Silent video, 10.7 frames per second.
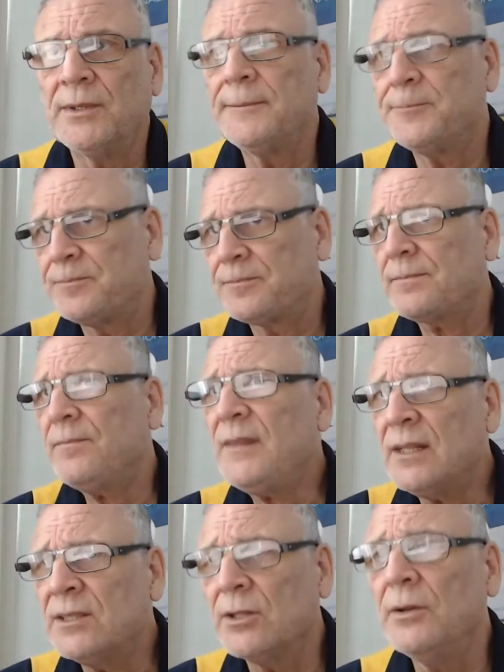doing.
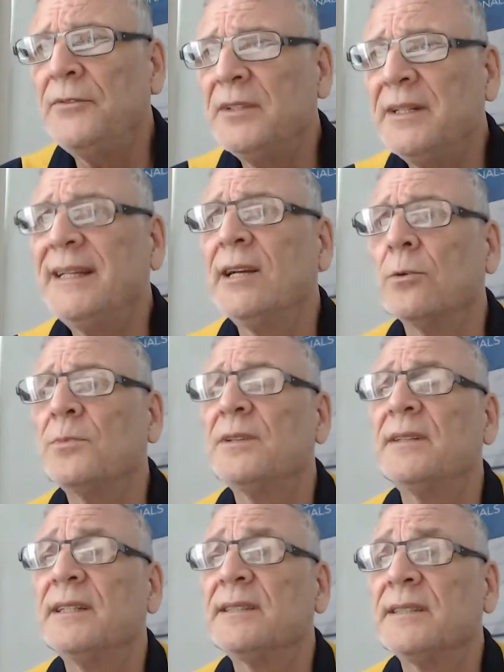So if you need help
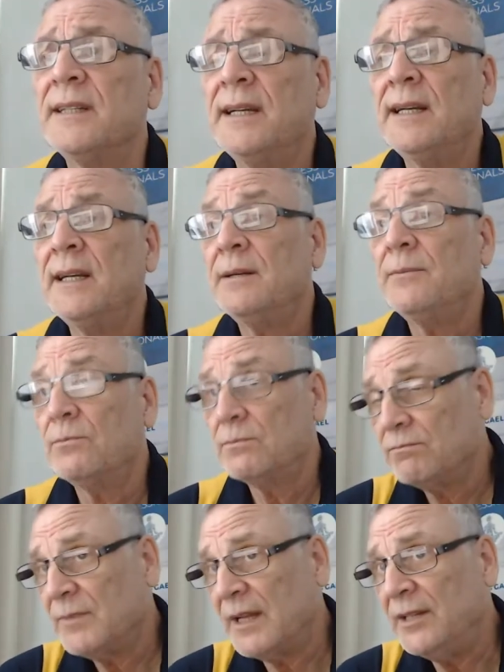with this,
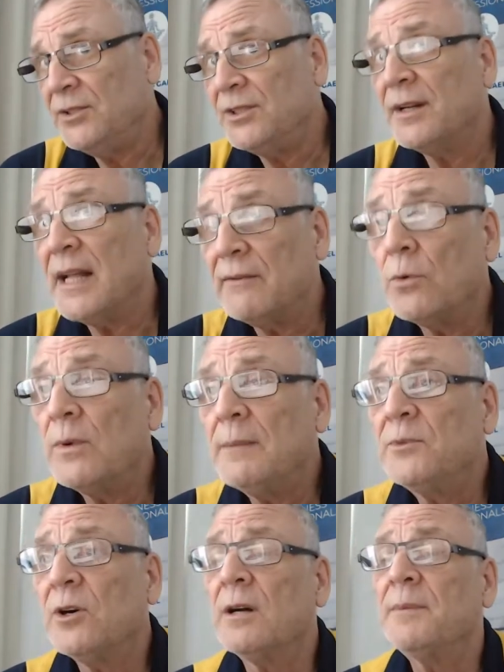and you don't have a
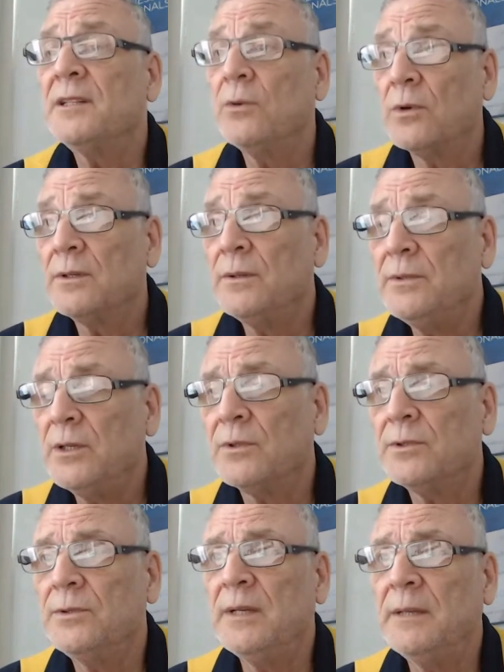web guy, but you want
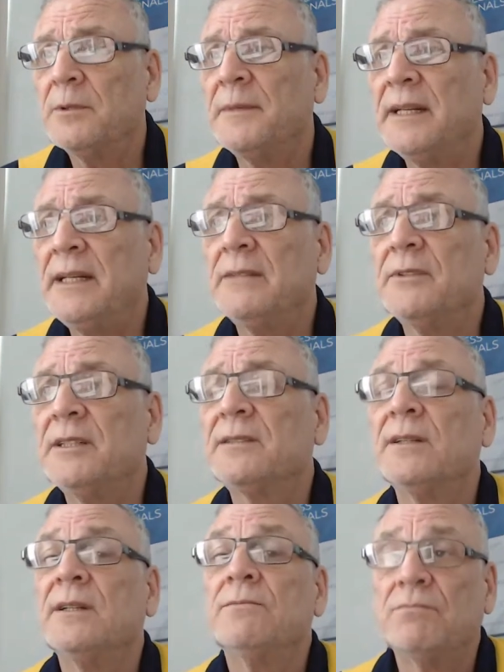to implement any of
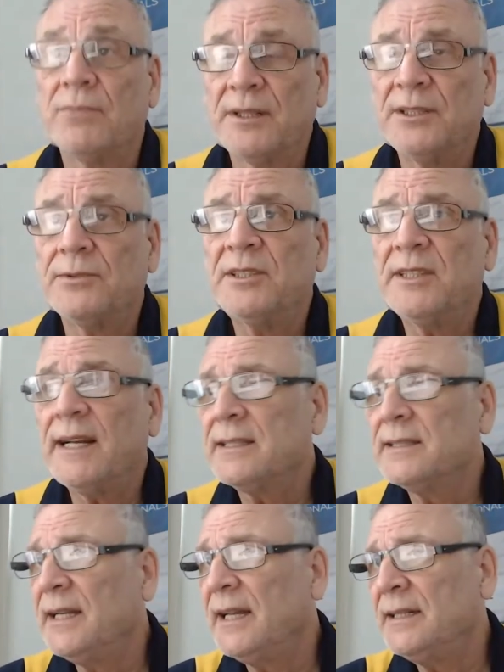this, please reach
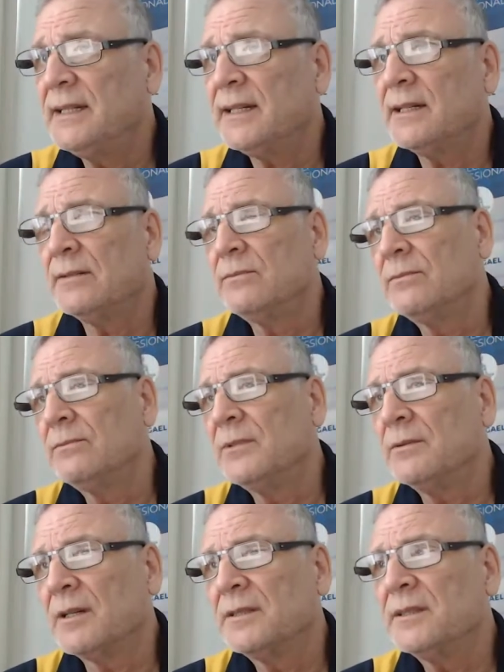out, and
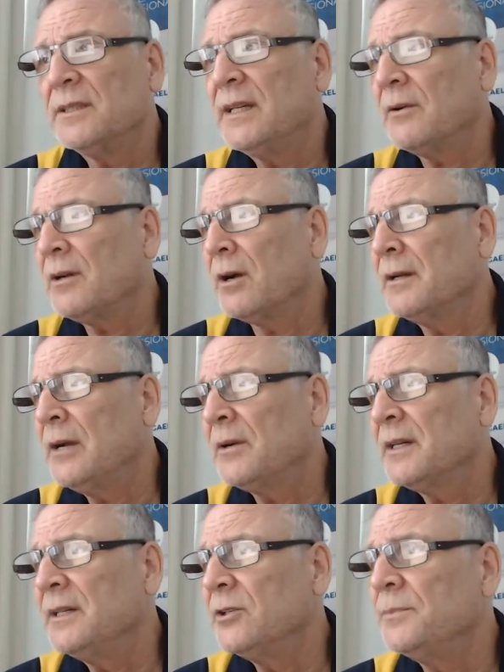I can see how
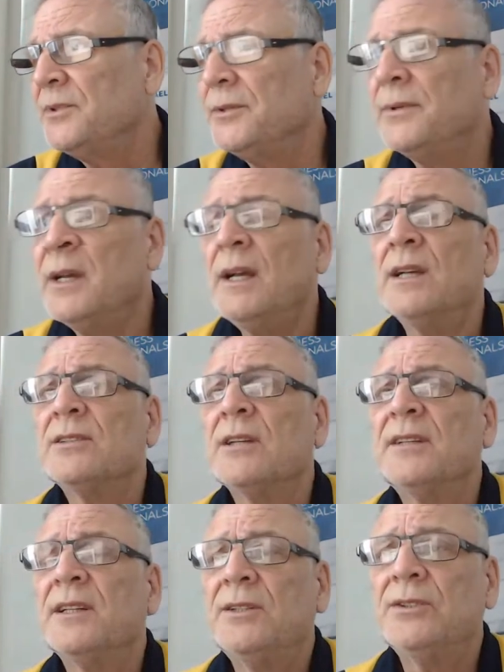I can help you.
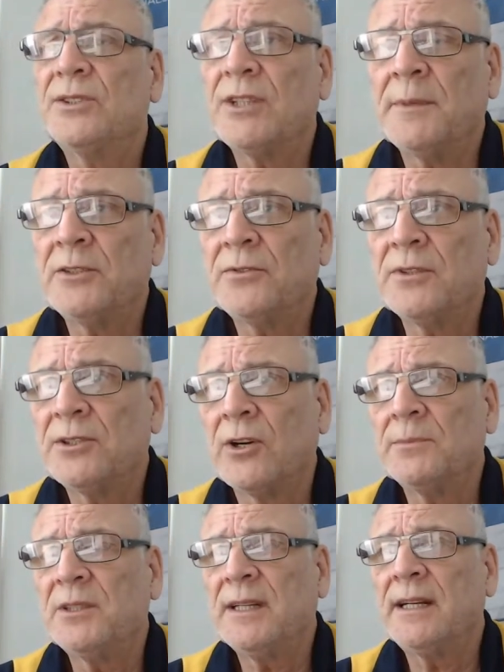So thank you so much for your
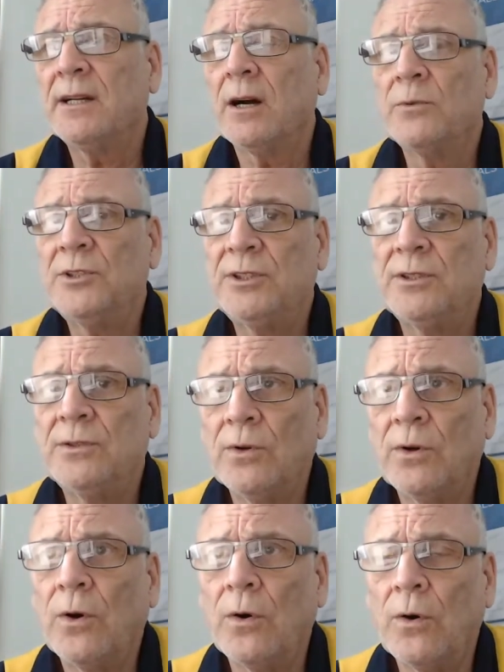time today. I wish
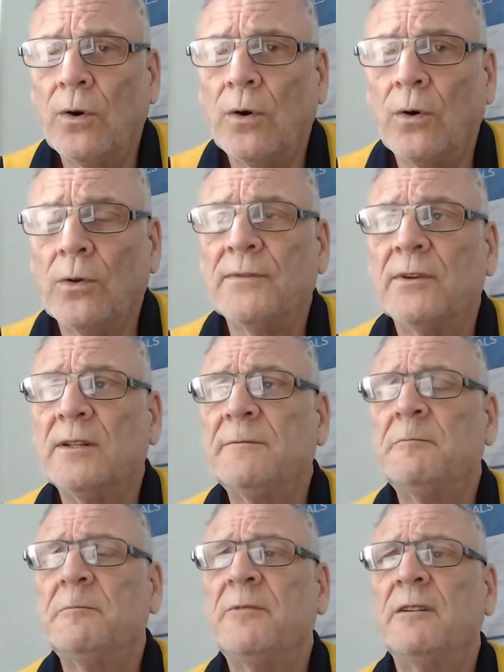you all the
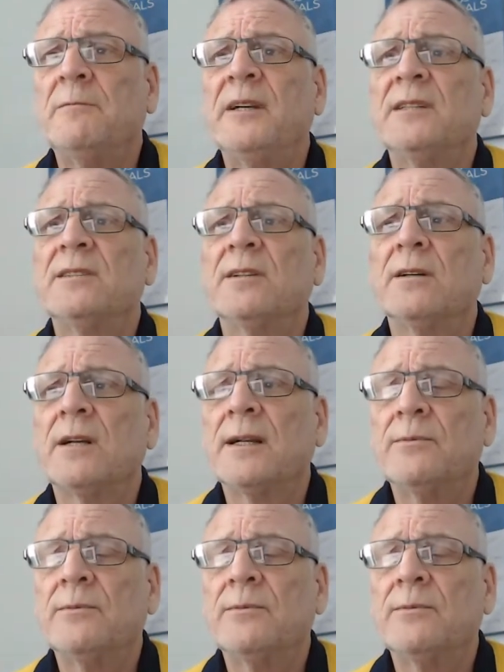very, very best.